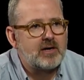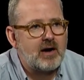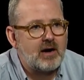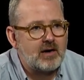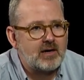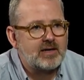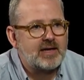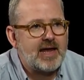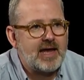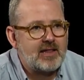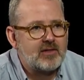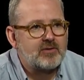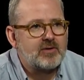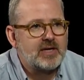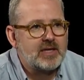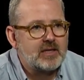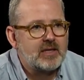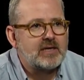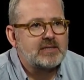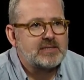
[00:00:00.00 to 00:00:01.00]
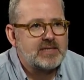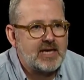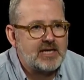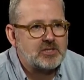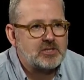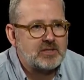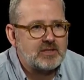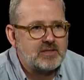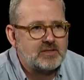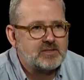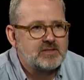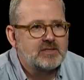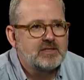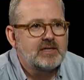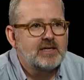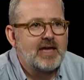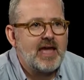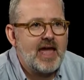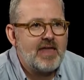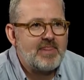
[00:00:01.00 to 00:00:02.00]
art gallery in Los Angeles,
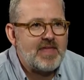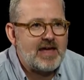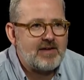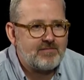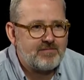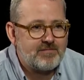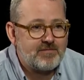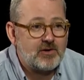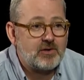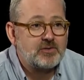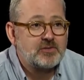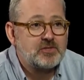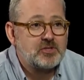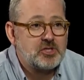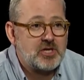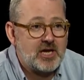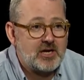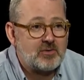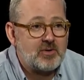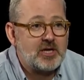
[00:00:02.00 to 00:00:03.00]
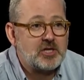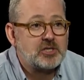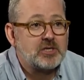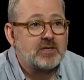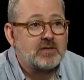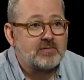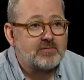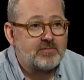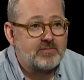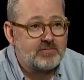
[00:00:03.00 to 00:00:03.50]
and that first generation of